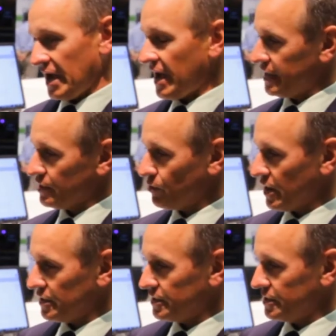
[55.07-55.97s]
high
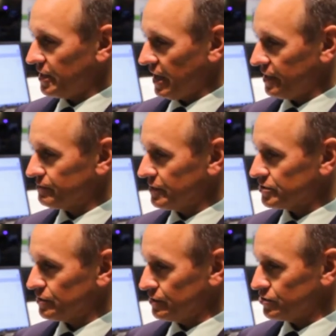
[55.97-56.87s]
quality, high
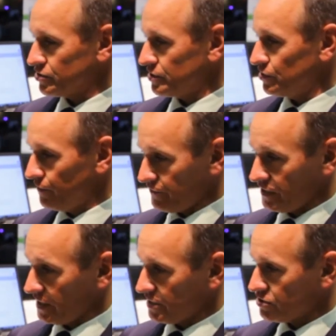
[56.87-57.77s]
resolution U
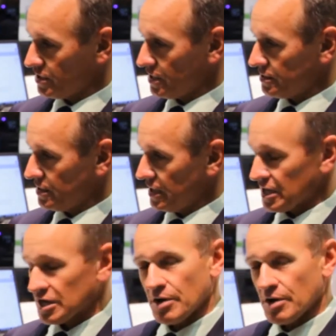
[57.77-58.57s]
V inkjet okay.